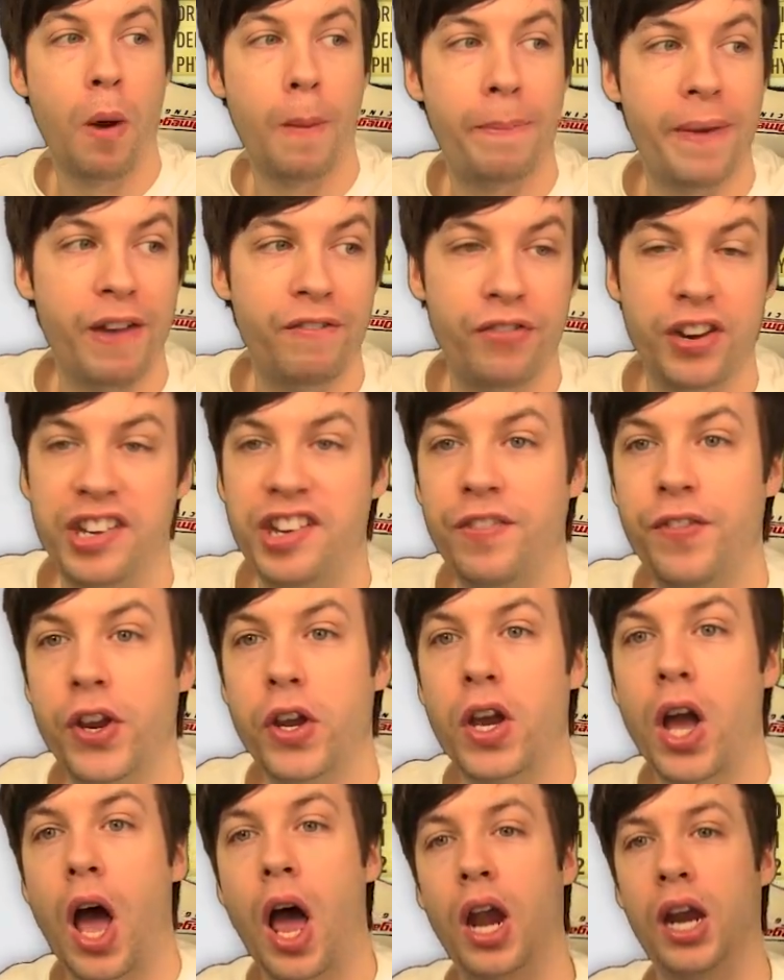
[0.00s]
What beverage have
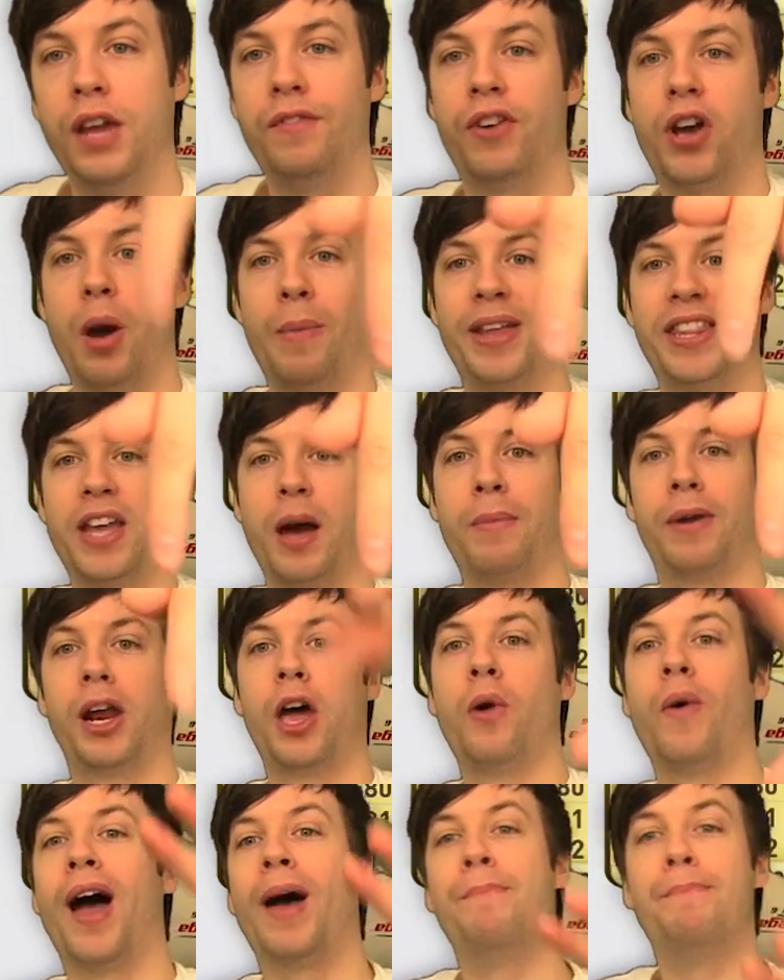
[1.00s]
you got? Leave a comment down
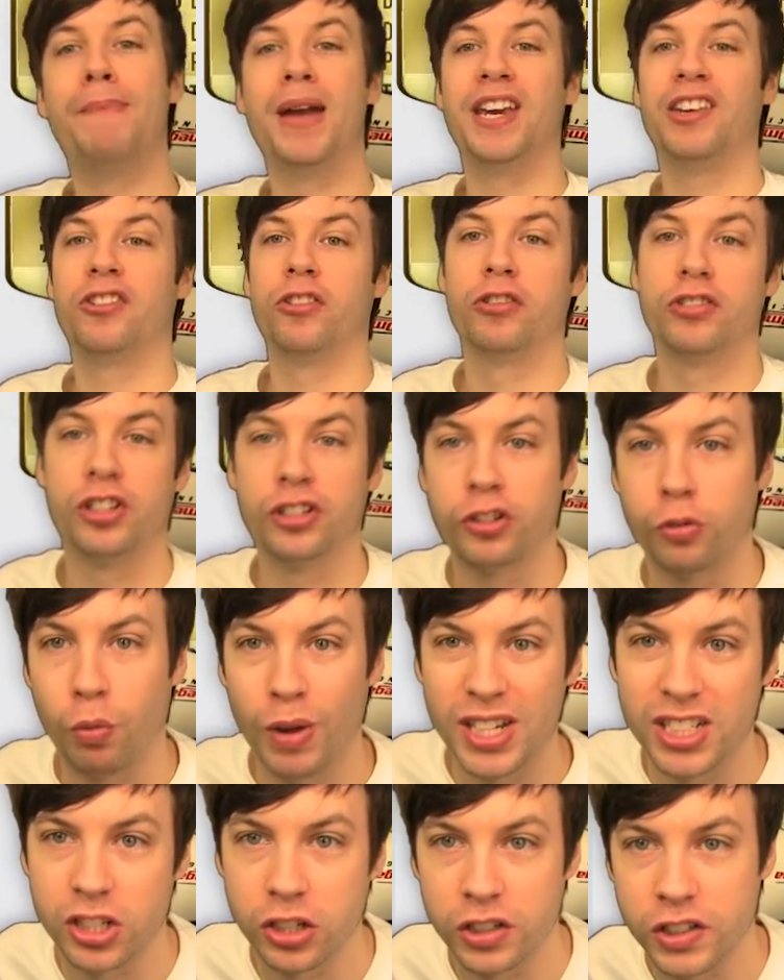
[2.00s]
below and make sure to
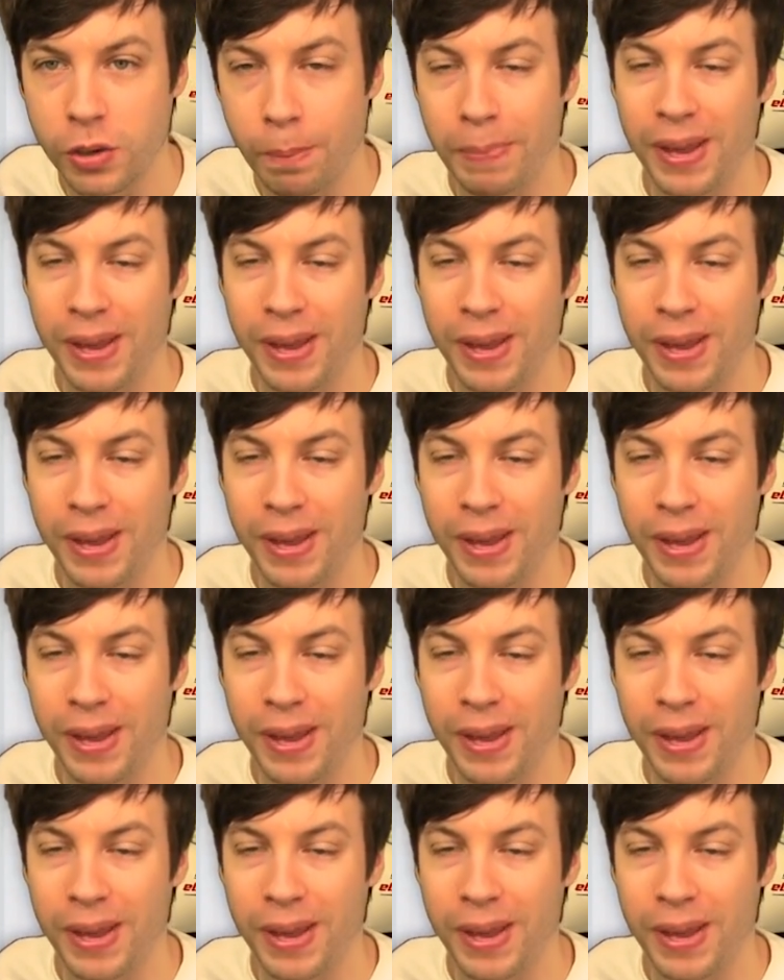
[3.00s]
tweet us a